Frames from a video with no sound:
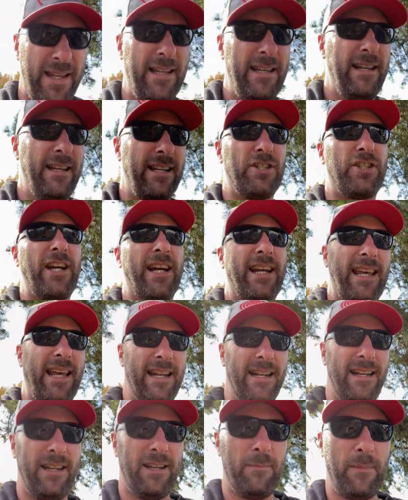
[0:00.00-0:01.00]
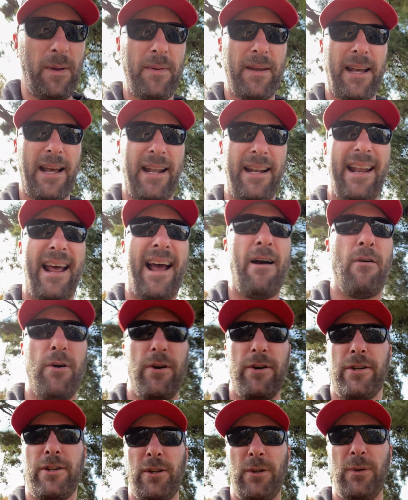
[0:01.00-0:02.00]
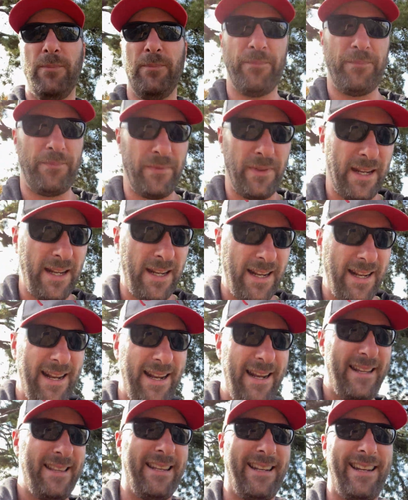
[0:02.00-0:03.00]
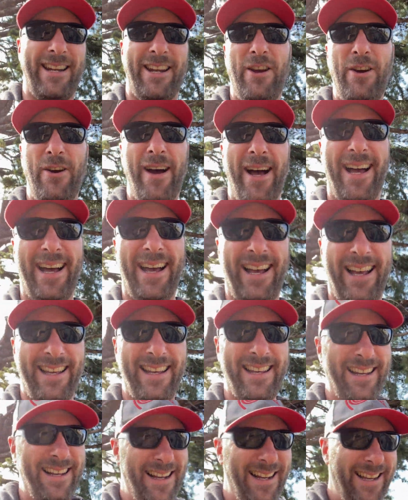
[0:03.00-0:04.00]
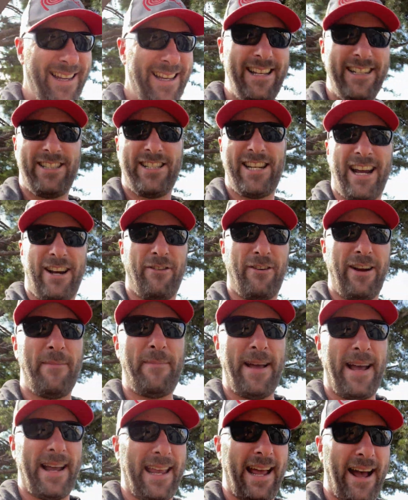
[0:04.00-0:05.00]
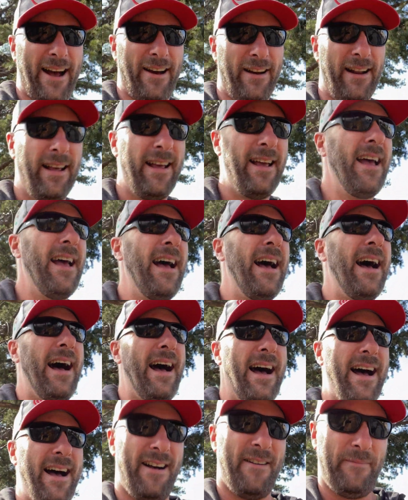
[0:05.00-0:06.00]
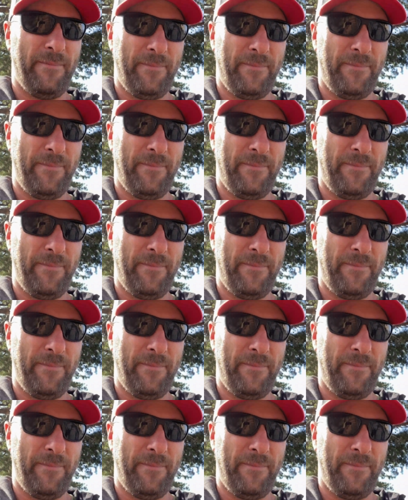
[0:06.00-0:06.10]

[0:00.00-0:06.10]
you check in, you maybe got an hour or two, then you check right back out. A